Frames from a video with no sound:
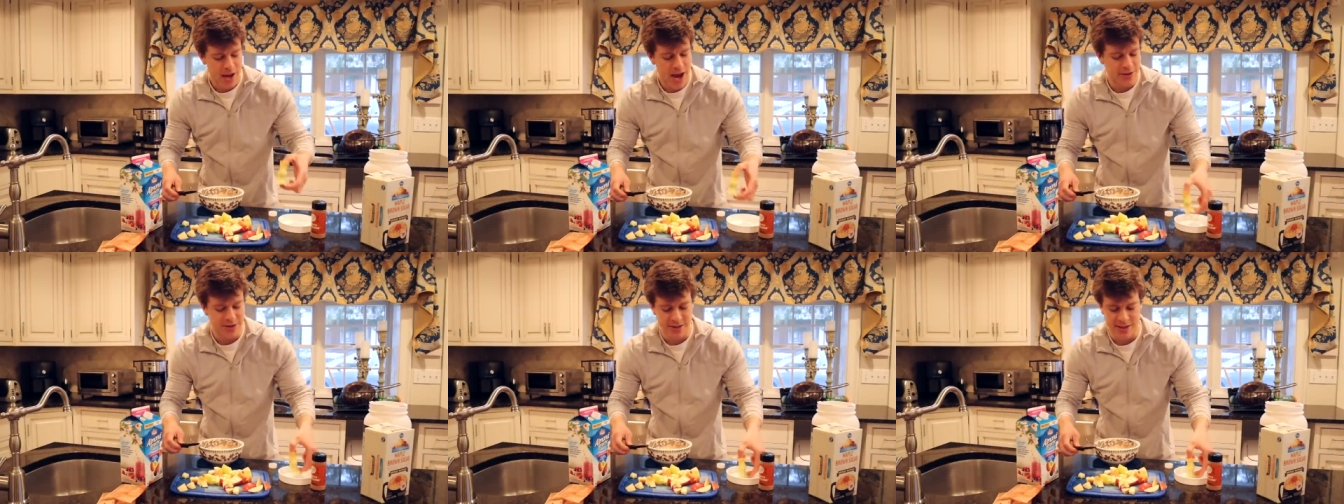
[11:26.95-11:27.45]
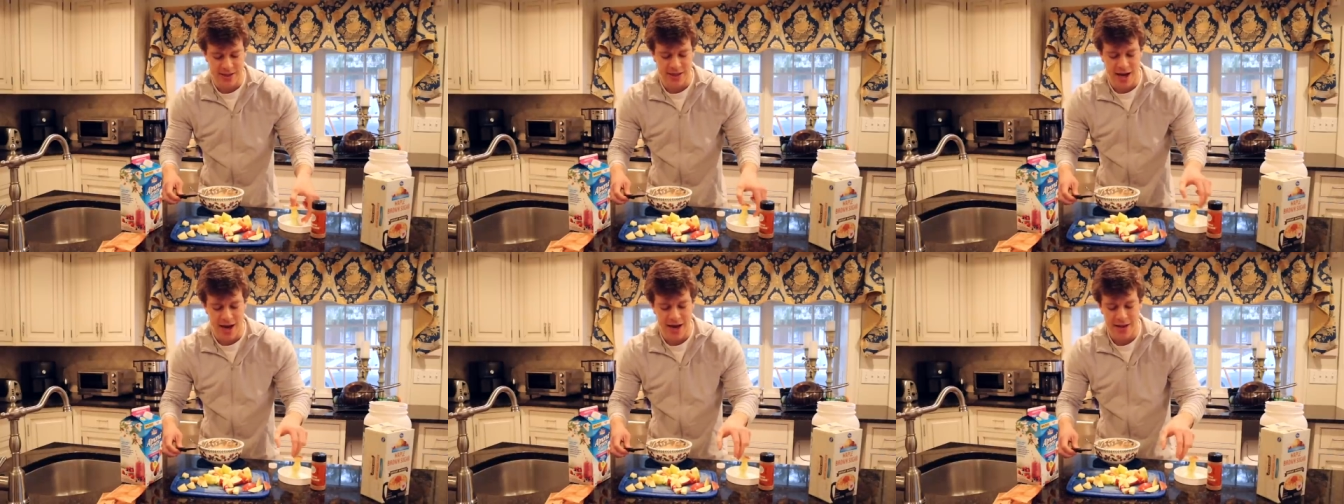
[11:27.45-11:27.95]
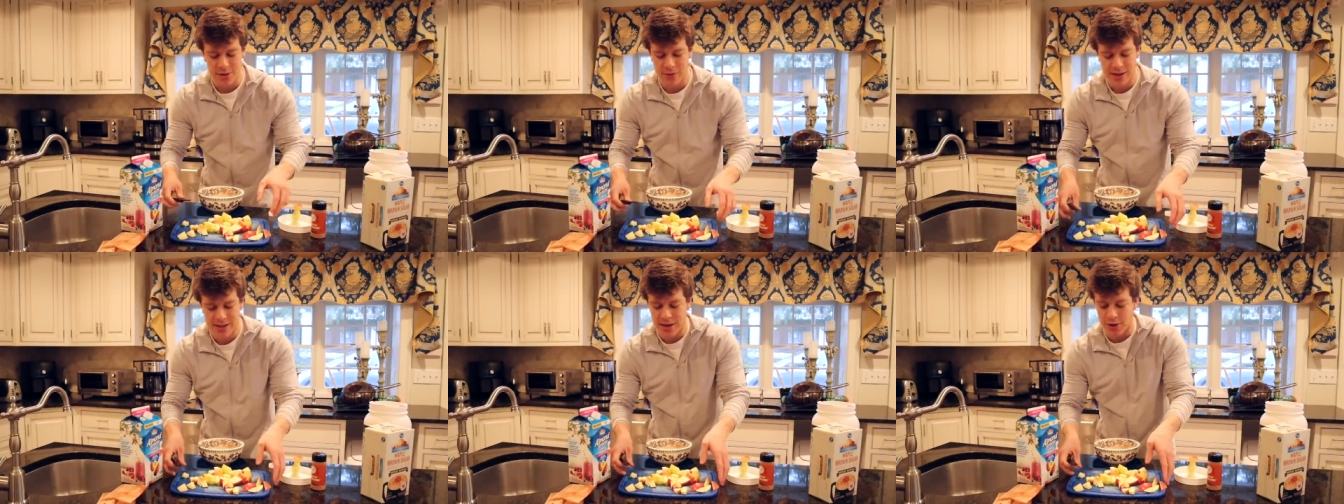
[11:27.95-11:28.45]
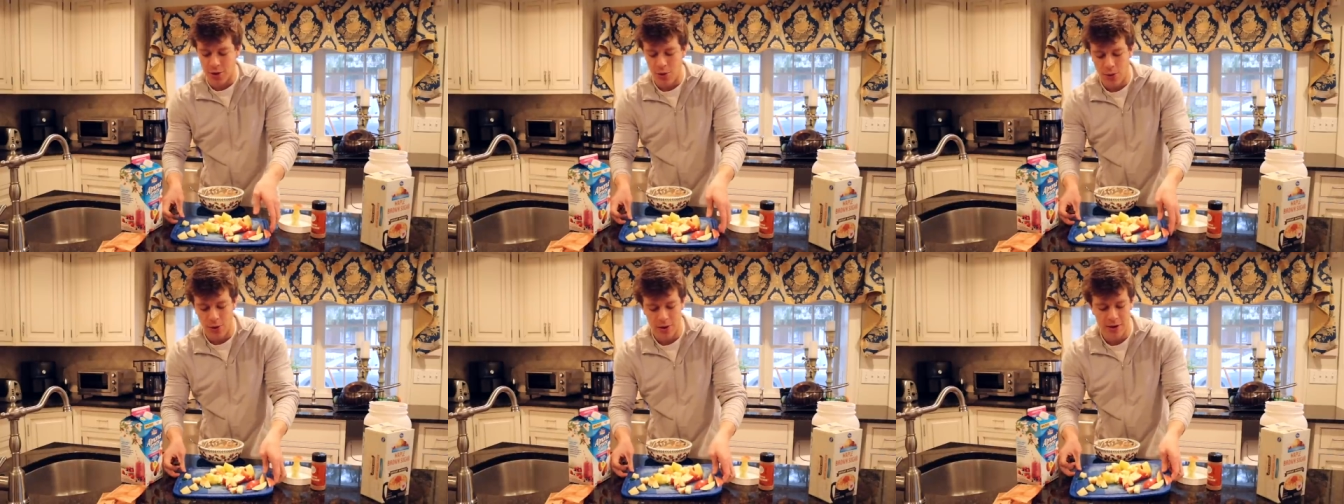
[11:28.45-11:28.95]
As you can see, I ate the rest of the
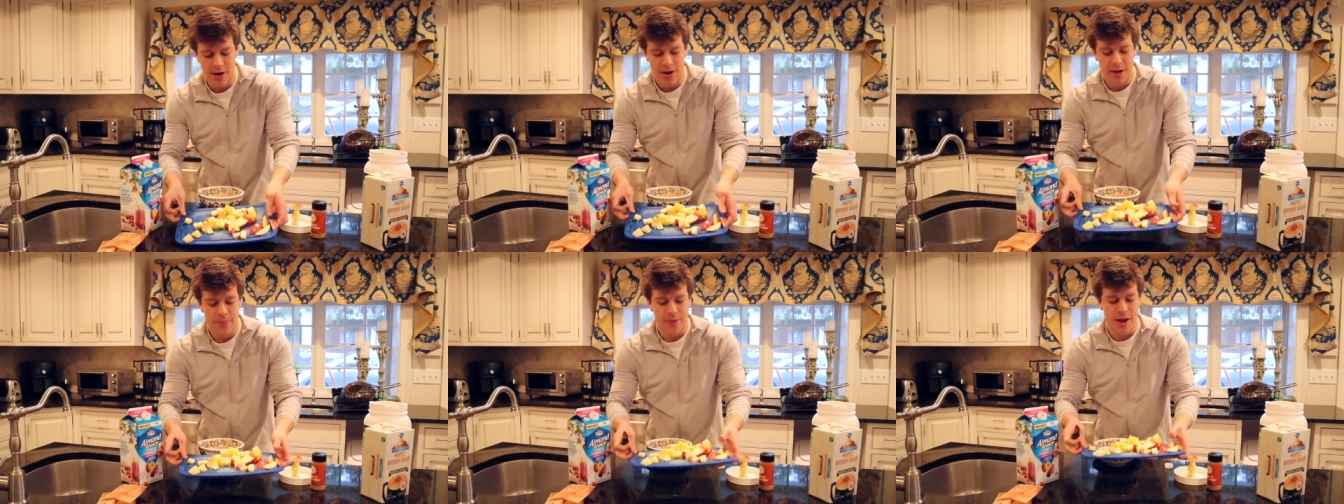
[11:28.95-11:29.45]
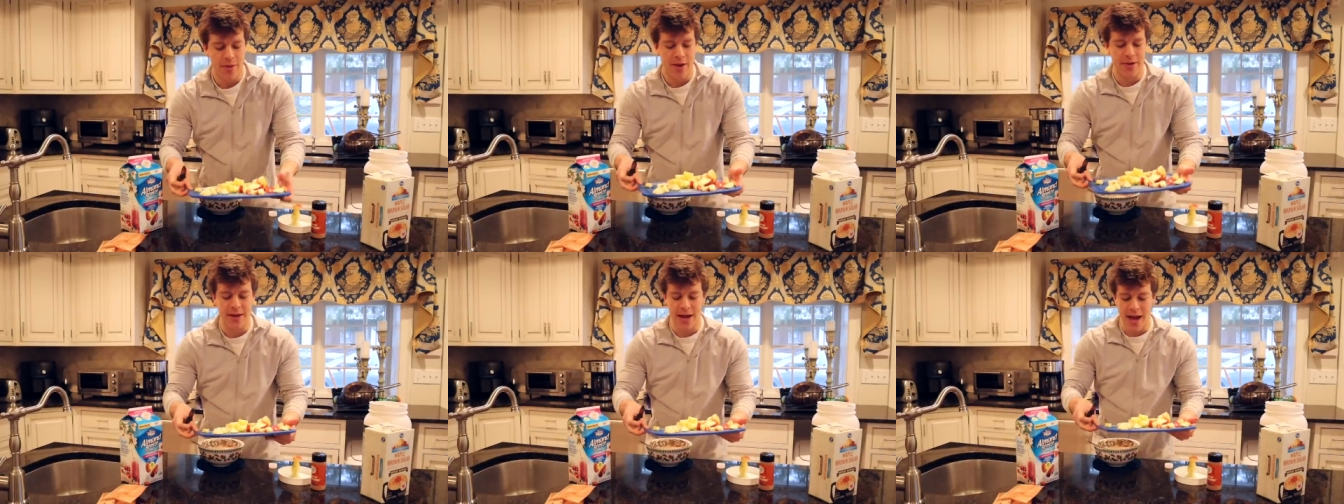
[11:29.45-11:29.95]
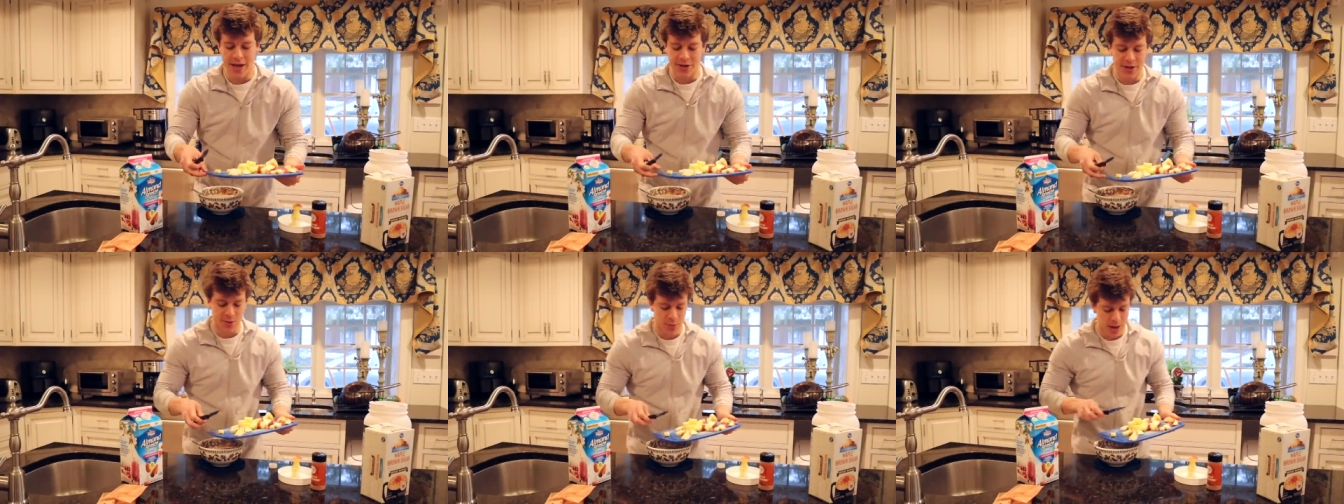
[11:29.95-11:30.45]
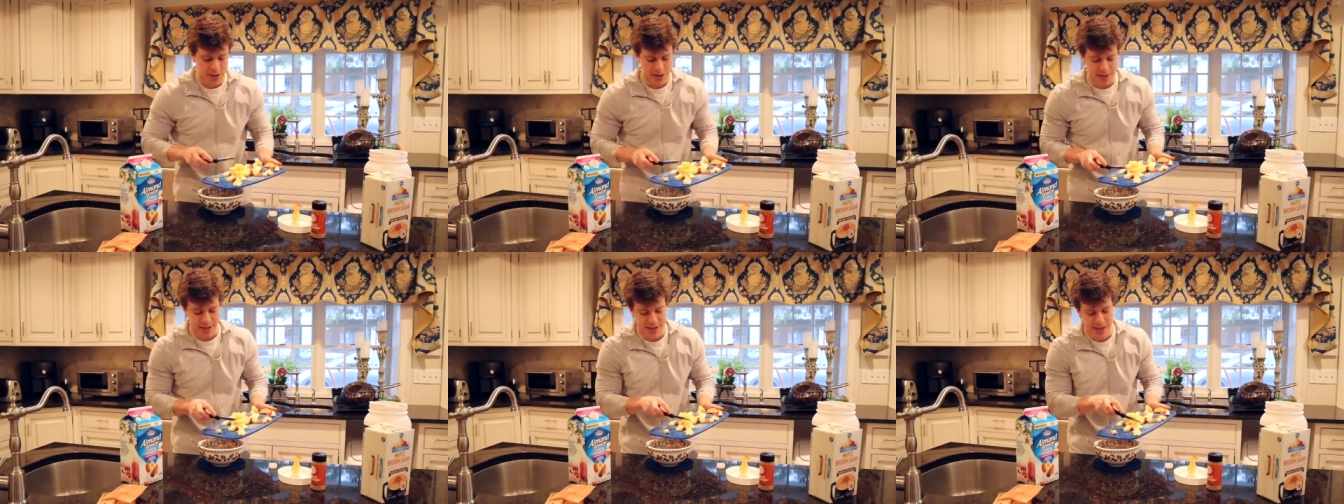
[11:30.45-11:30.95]
core, and then the edges we're
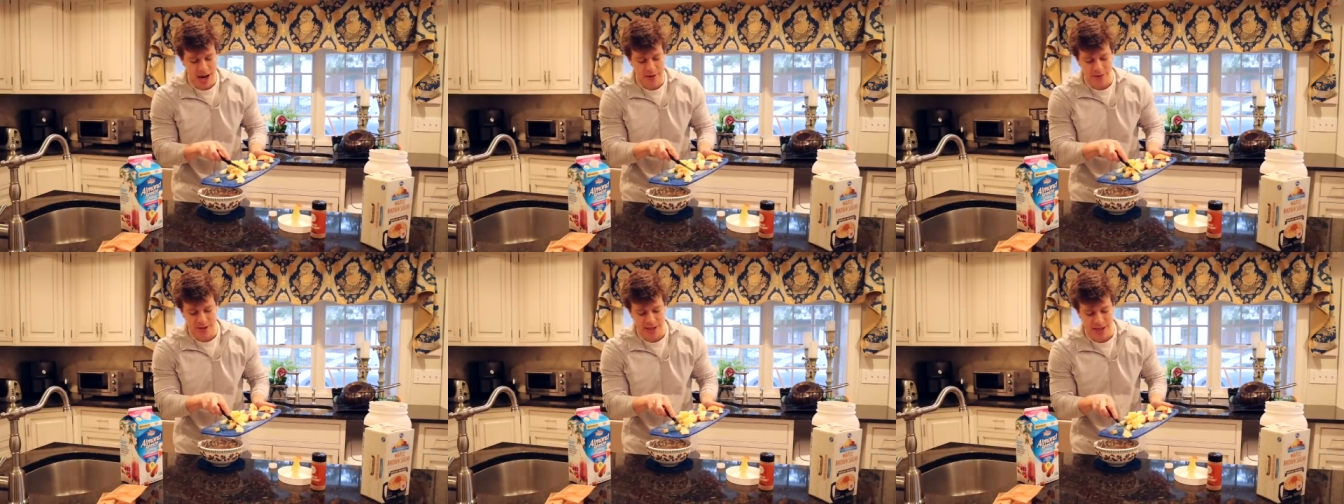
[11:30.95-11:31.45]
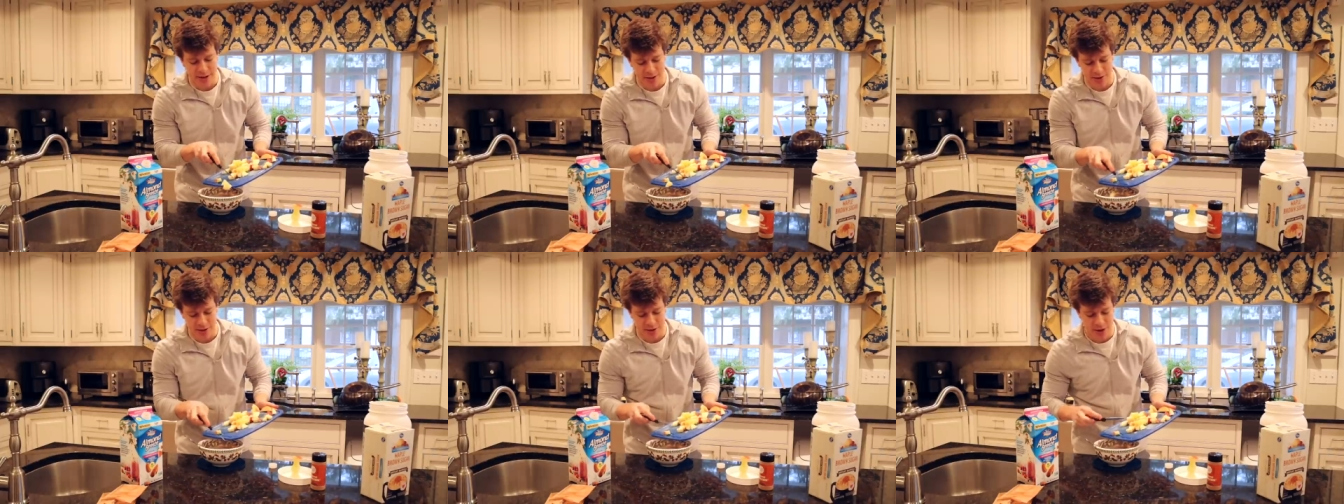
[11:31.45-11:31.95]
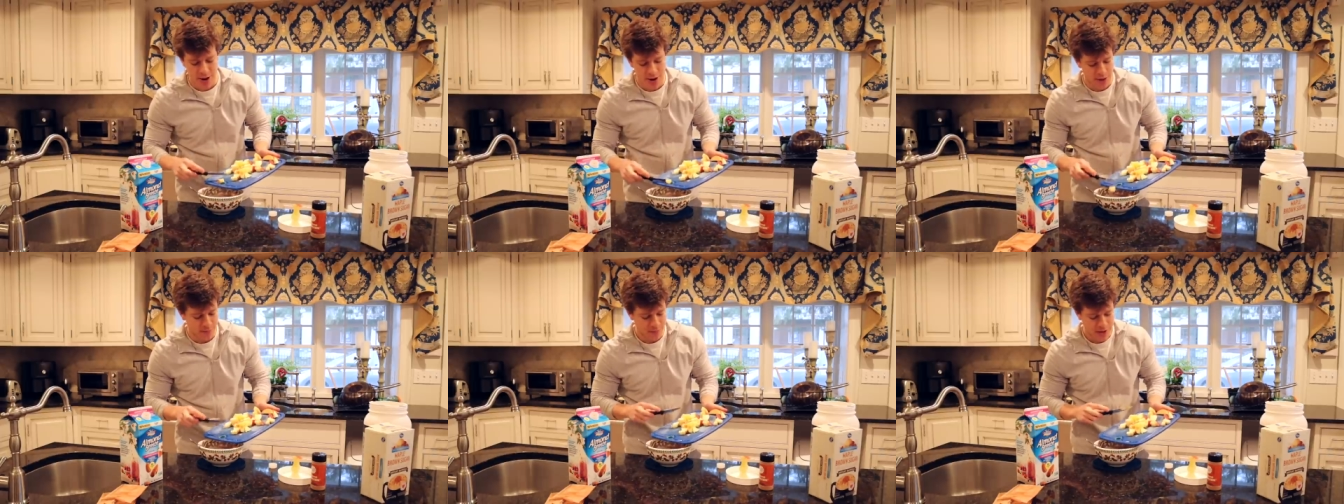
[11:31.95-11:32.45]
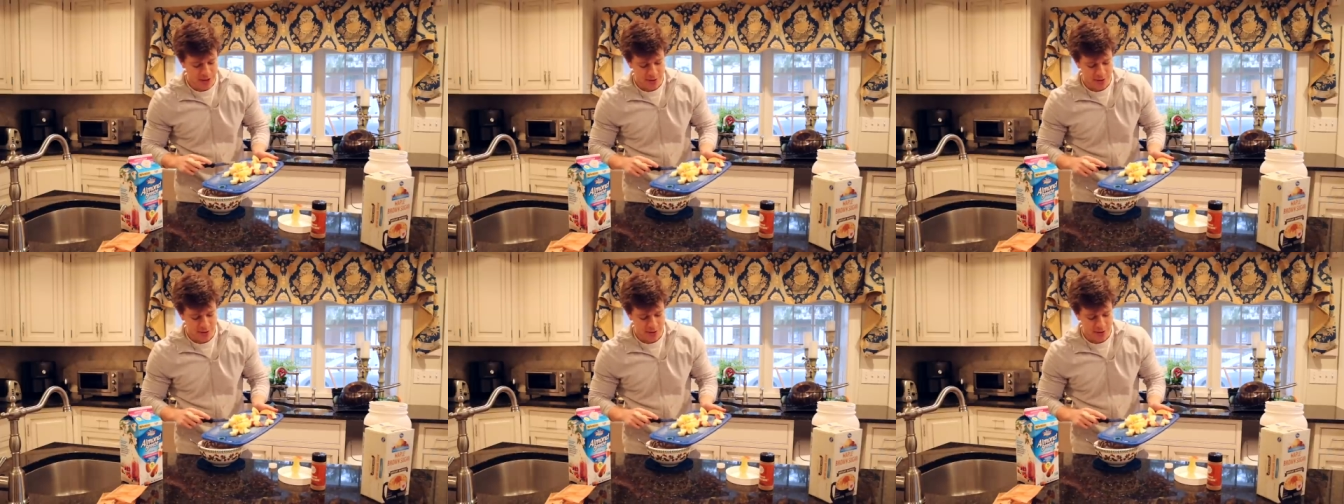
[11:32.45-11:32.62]
actually gonna save, just eat those on their own.